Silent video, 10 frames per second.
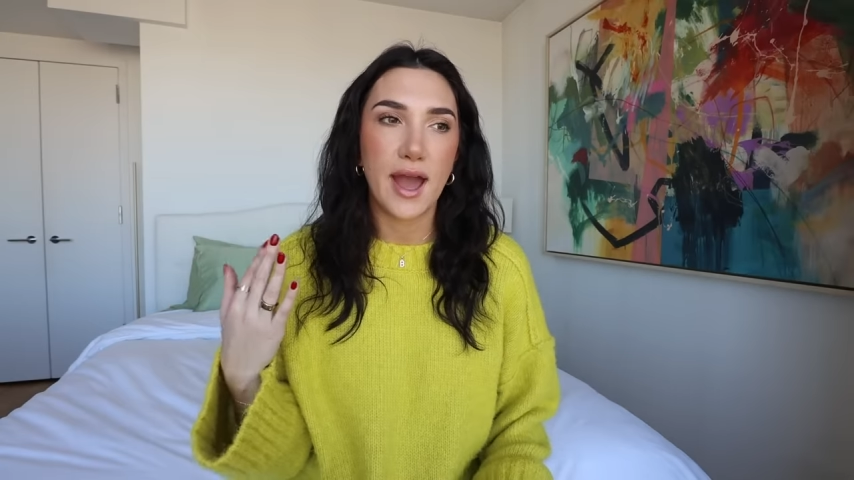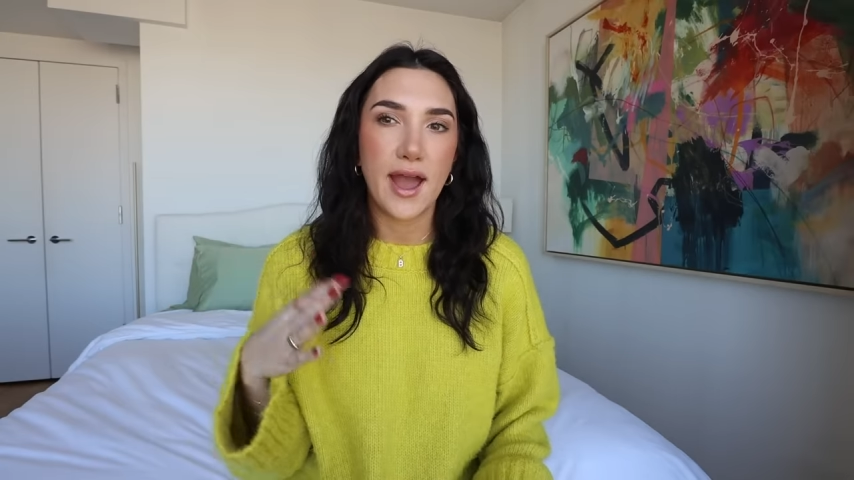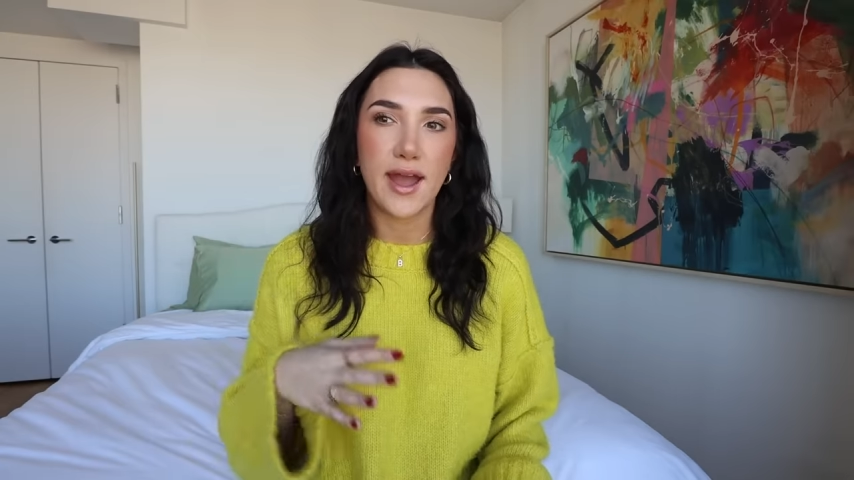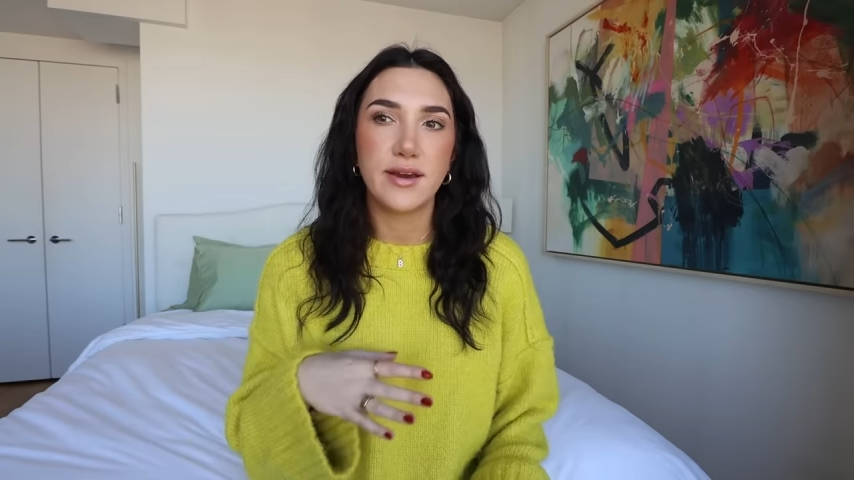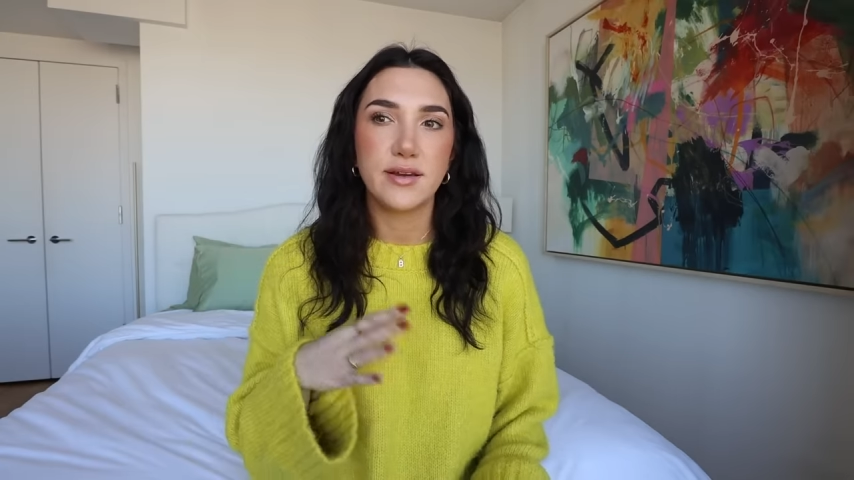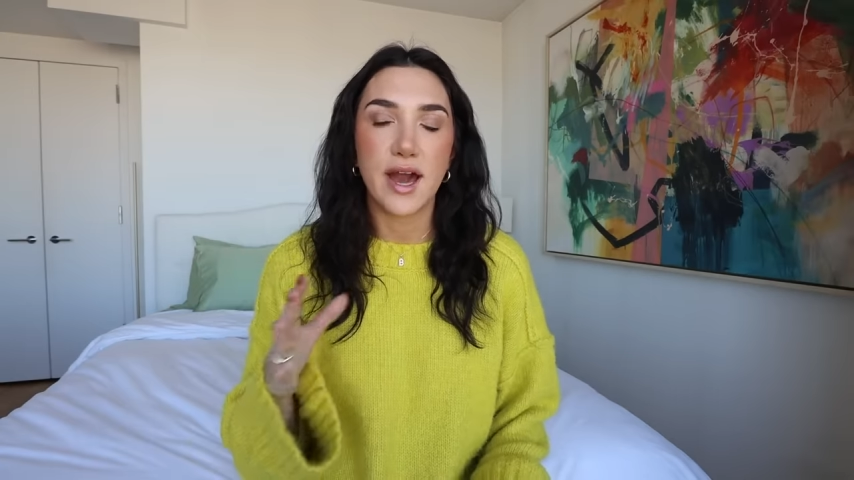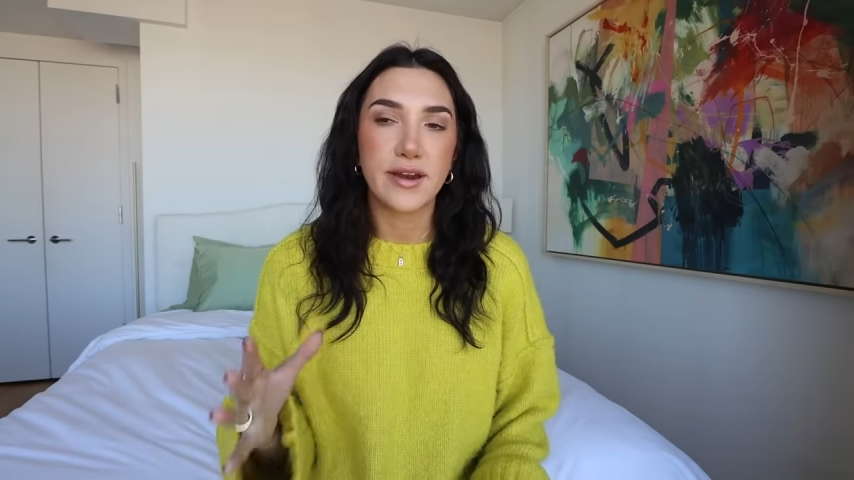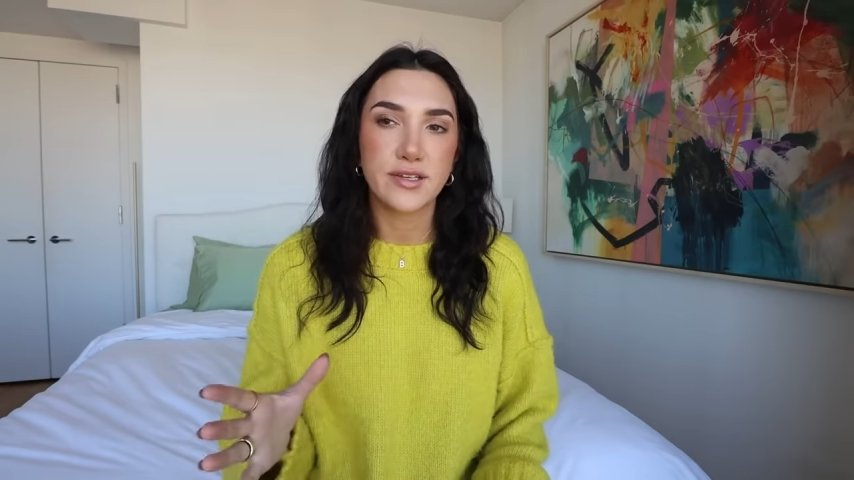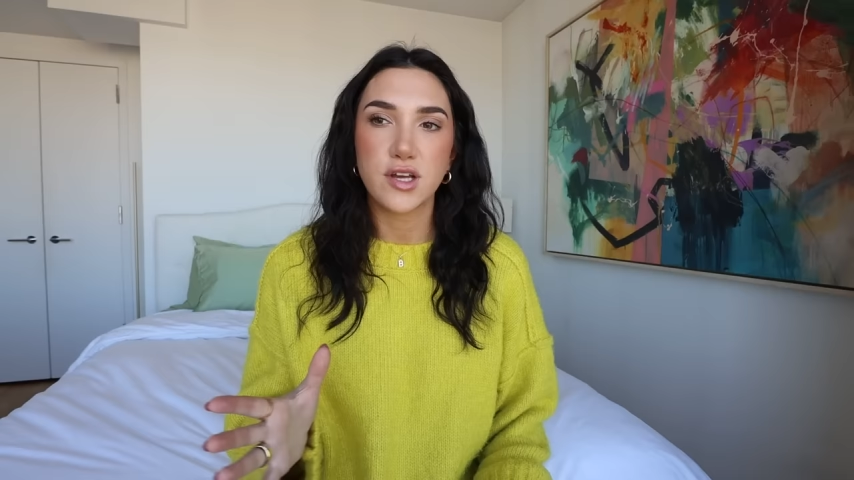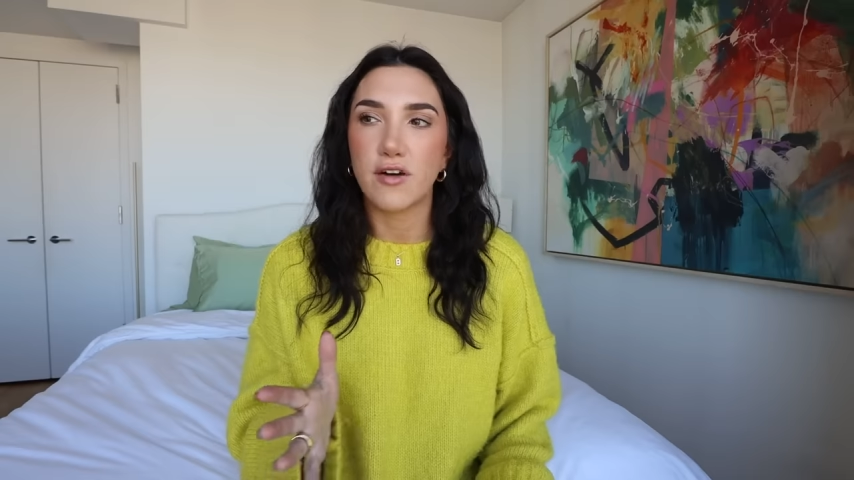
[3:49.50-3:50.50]
and
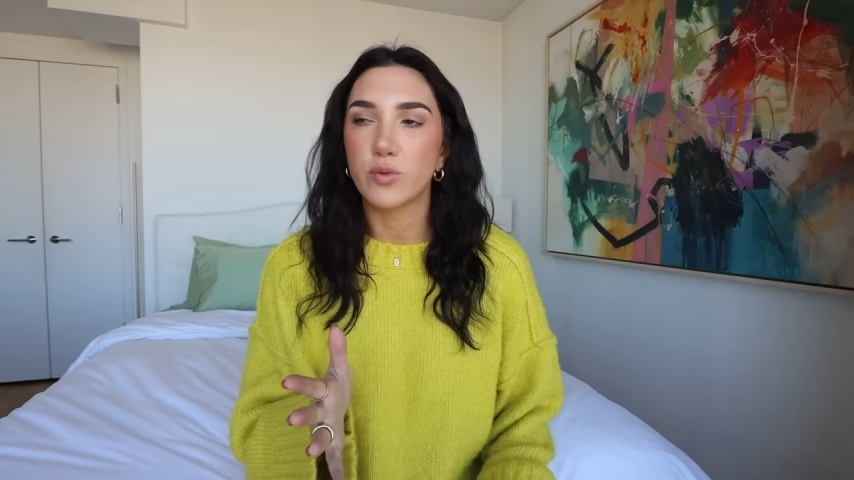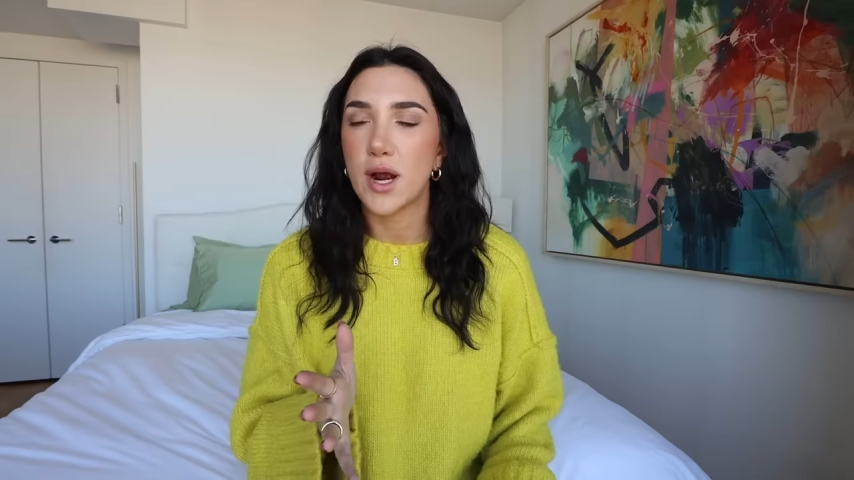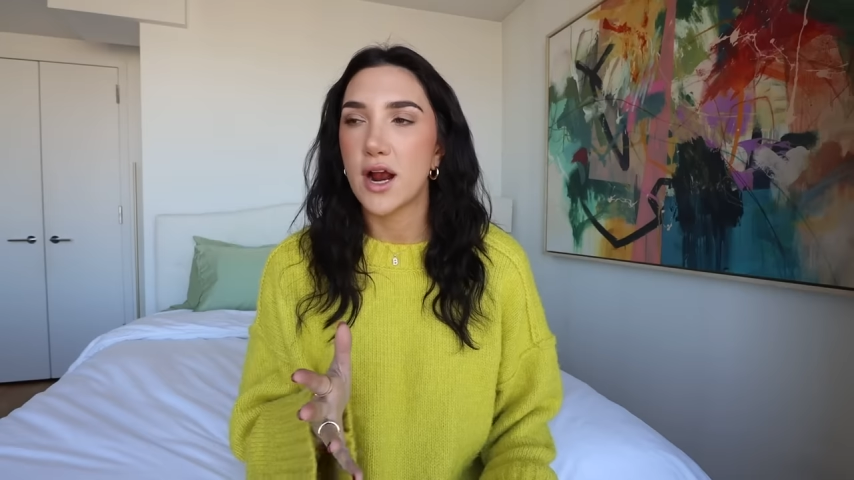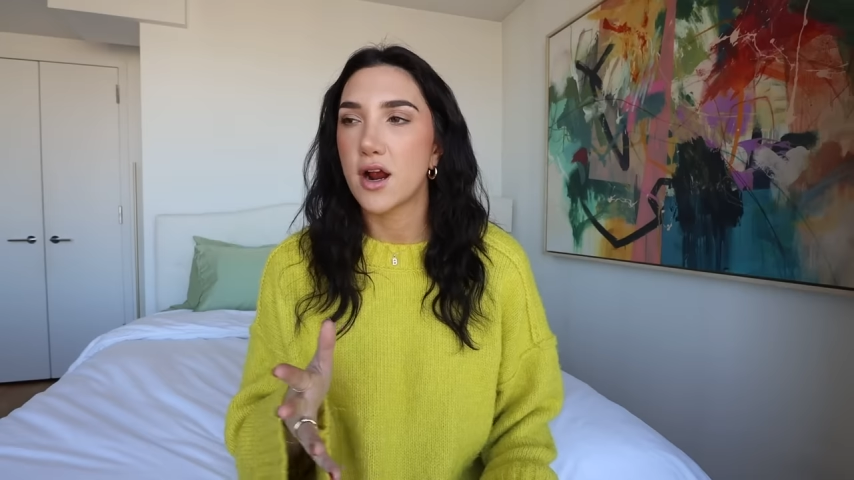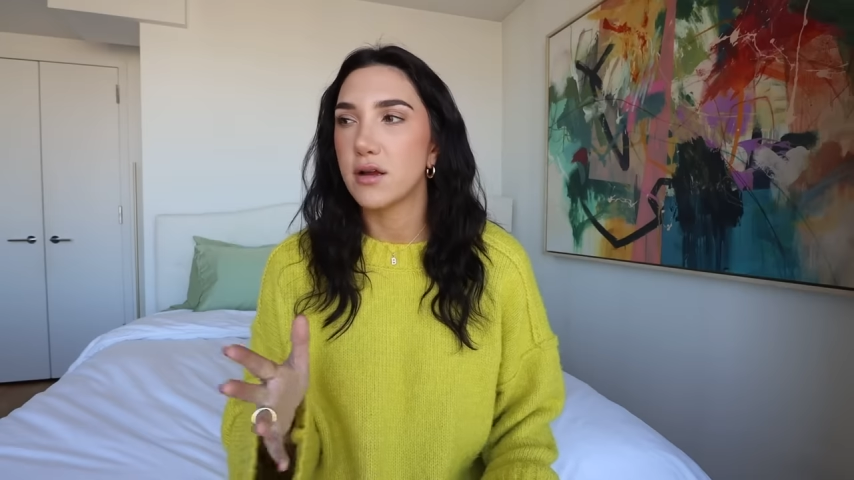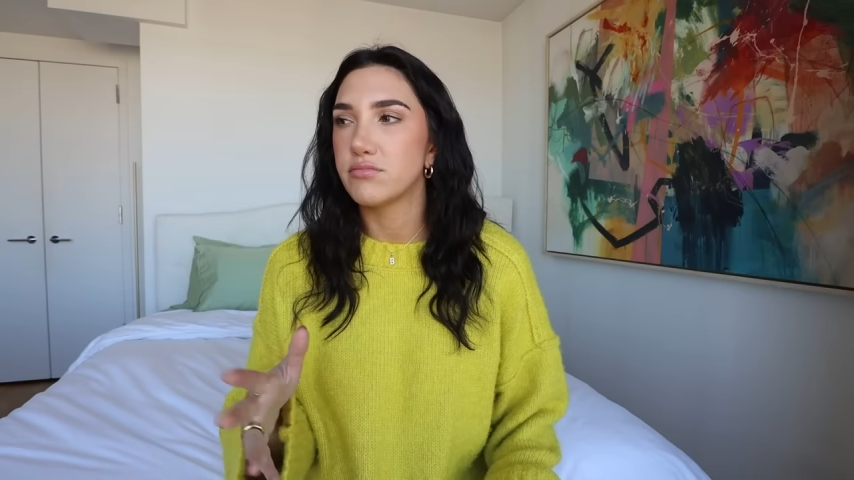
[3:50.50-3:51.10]
editing software